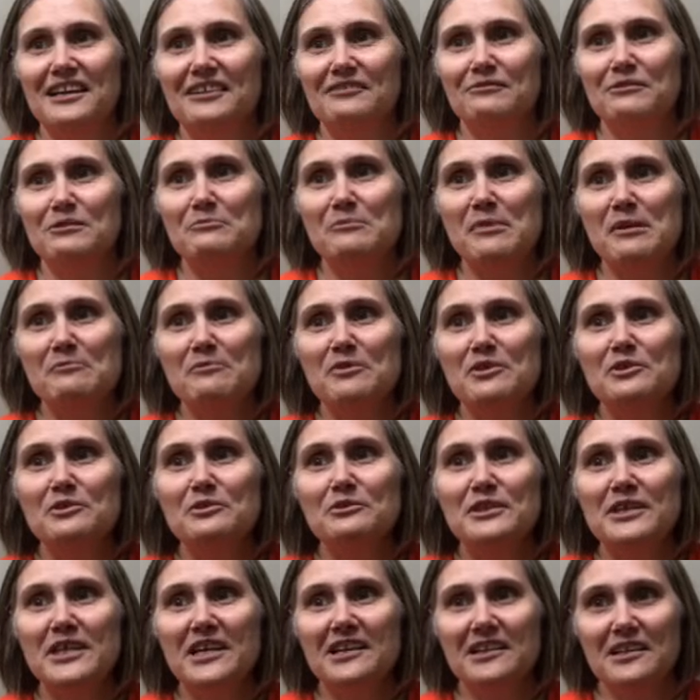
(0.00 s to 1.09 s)
I remember you
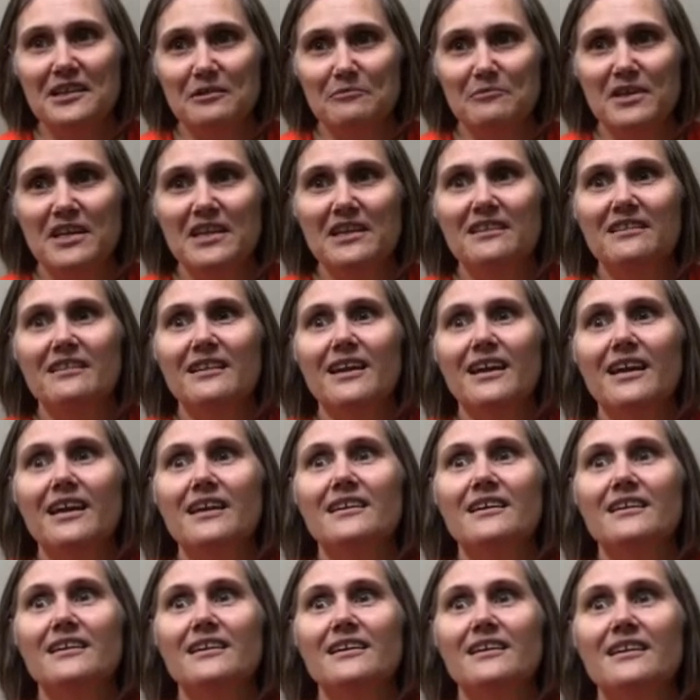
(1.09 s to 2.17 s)
telling me
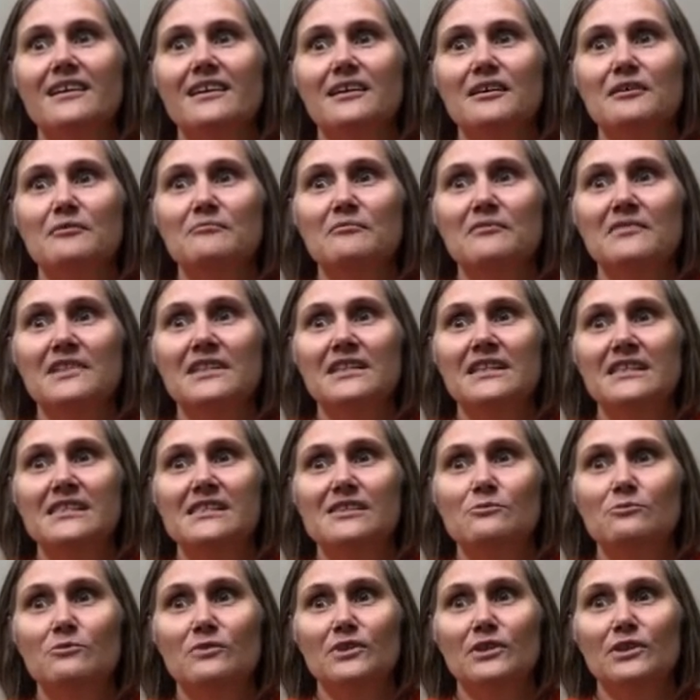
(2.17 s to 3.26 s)
that
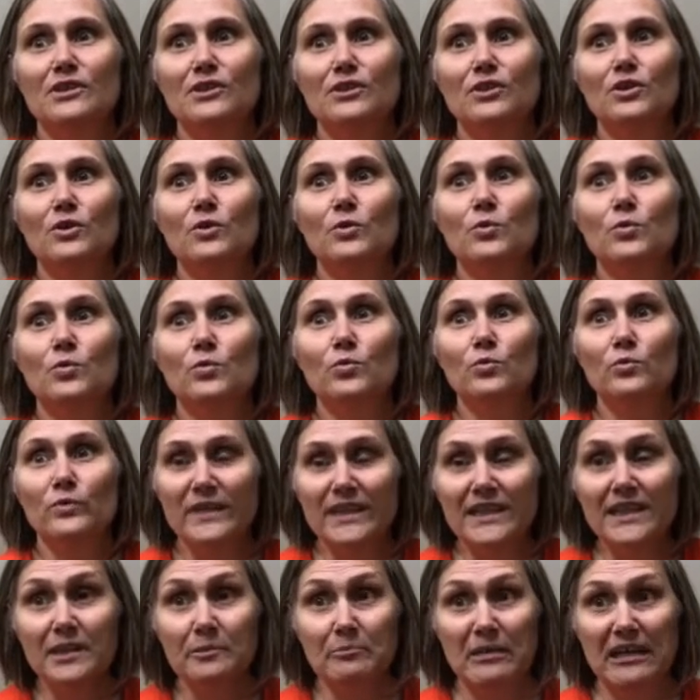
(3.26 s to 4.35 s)
these were
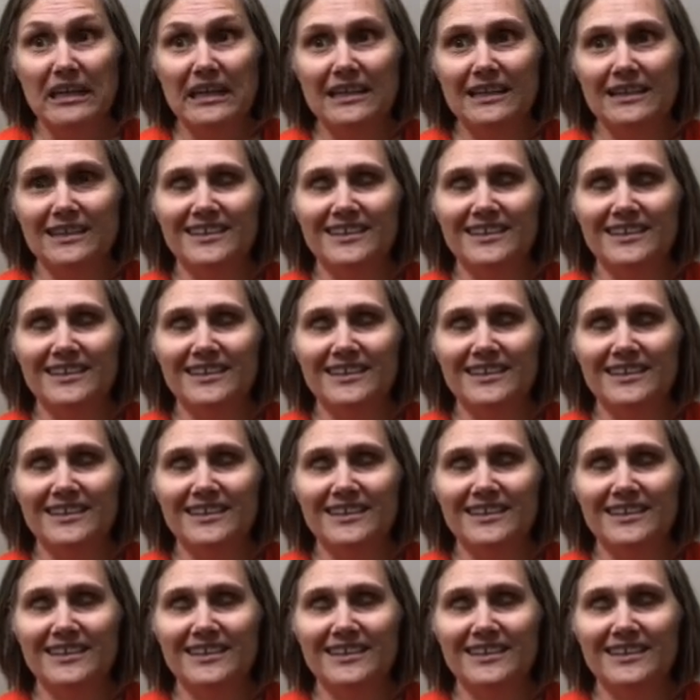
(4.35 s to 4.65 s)
really big.